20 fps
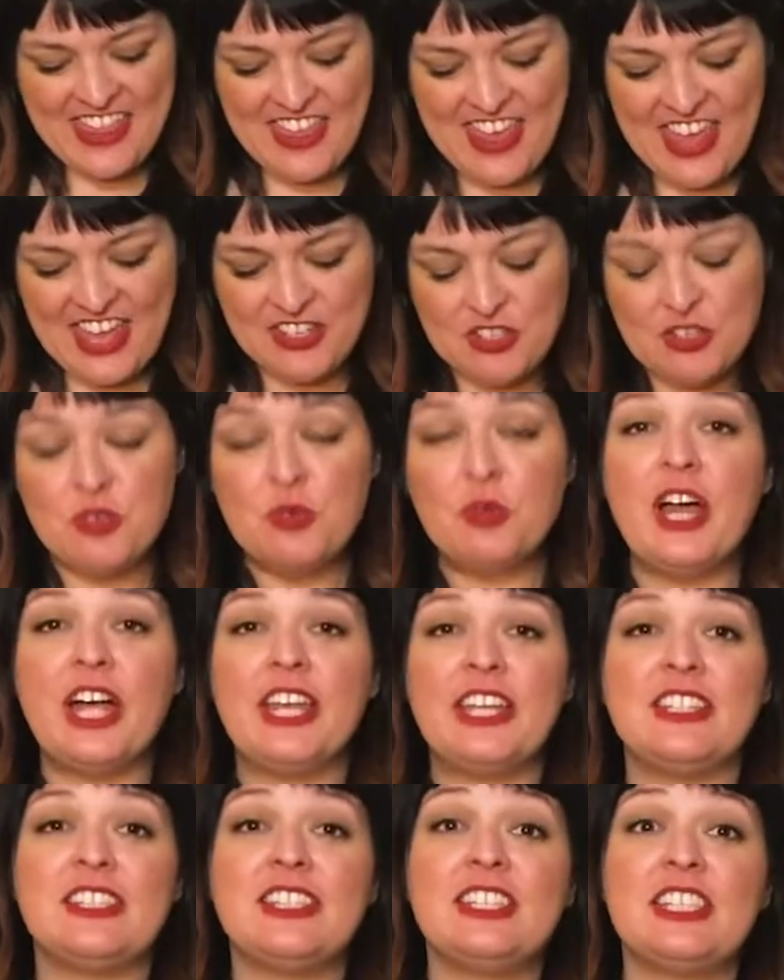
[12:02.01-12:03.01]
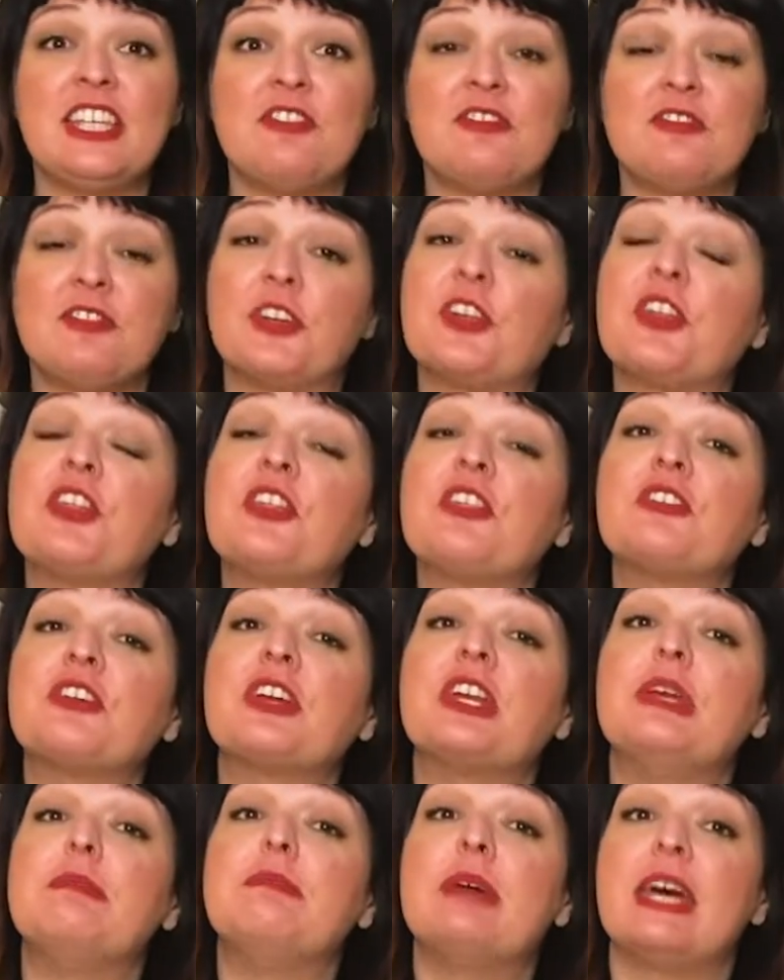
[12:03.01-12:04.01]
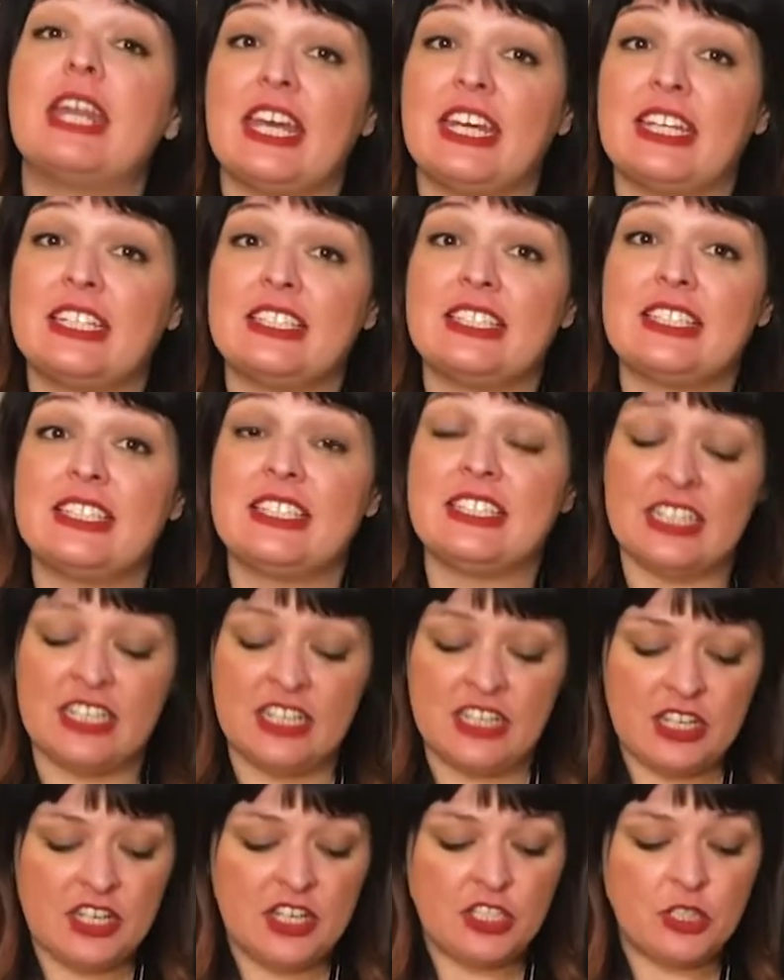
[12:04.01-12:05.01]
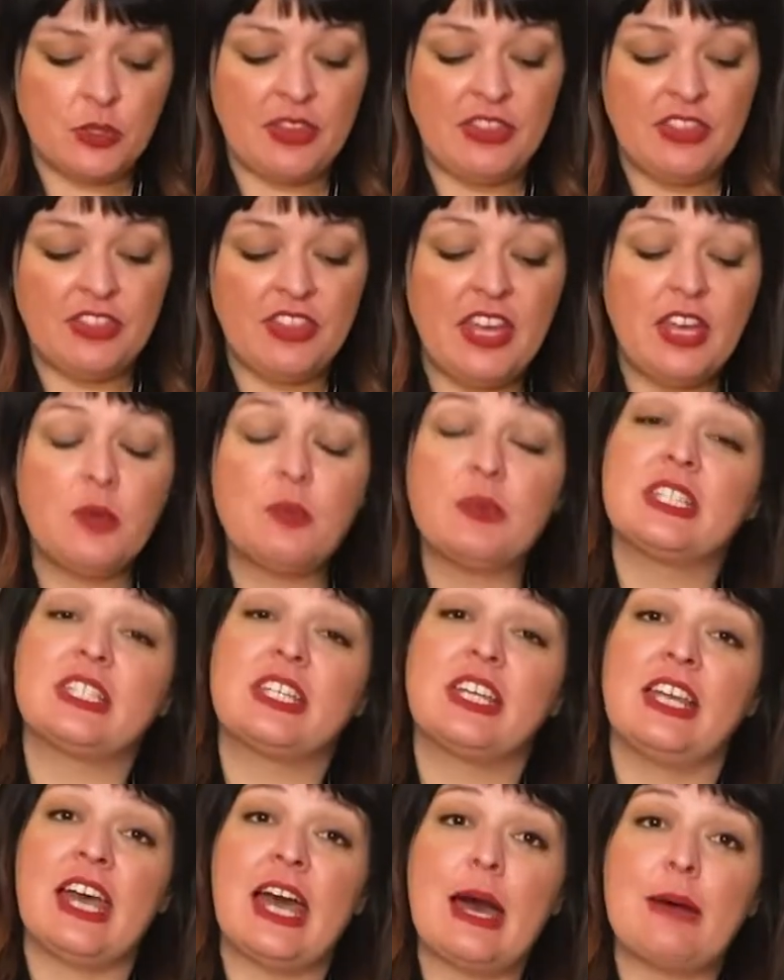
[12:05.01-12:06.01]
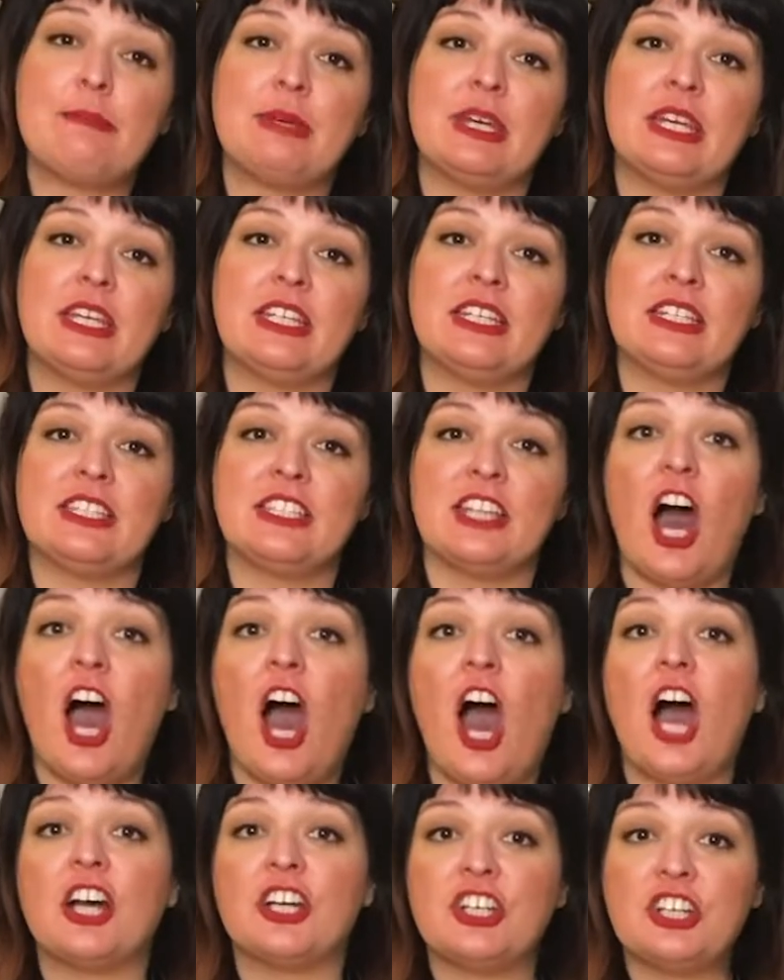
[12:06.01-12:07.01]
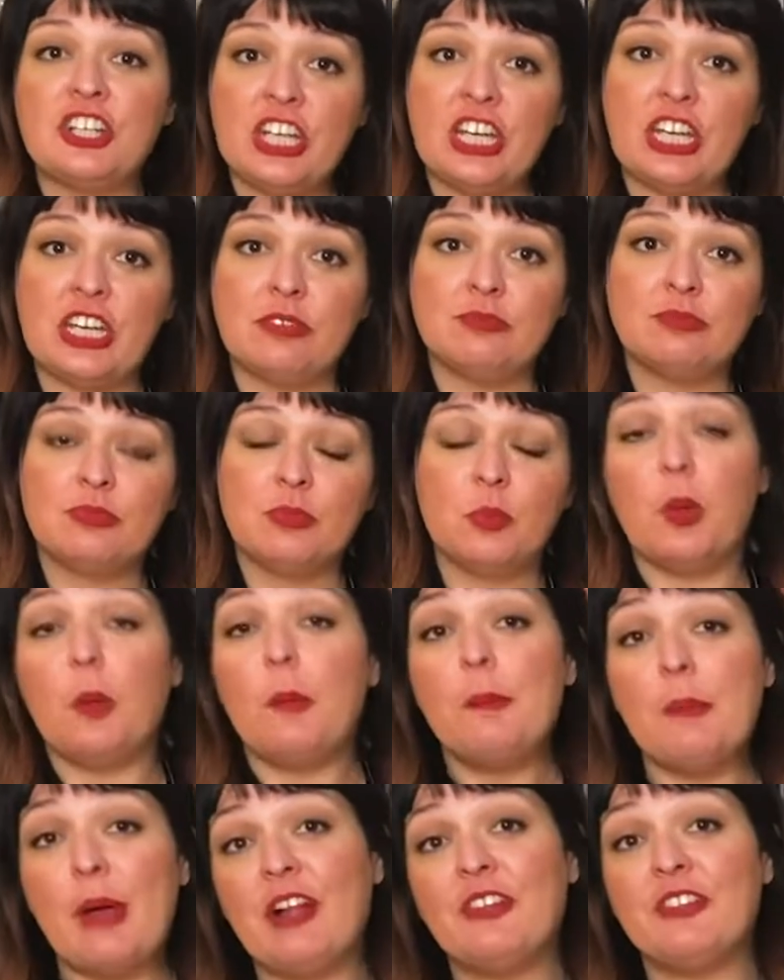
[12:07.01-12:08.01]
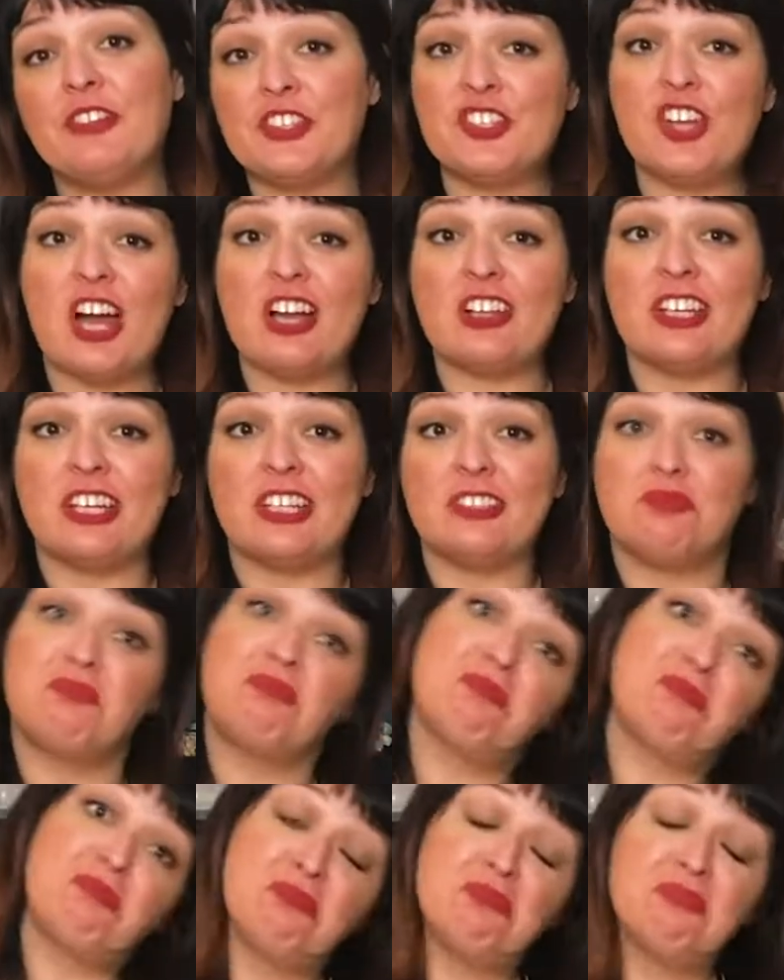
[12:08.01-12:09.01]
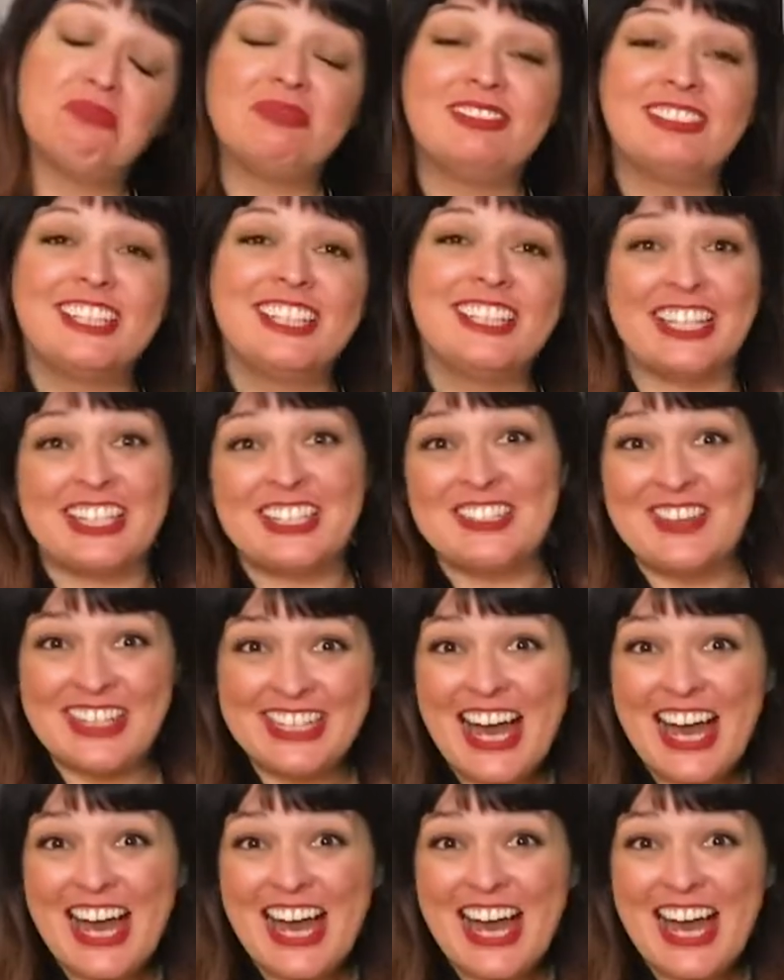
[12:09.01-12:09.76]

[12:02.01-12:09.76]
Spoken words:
then you let it sit for 3 minutes. So I think what's gonna happen is the hot cream will melt the chocolate. Let's find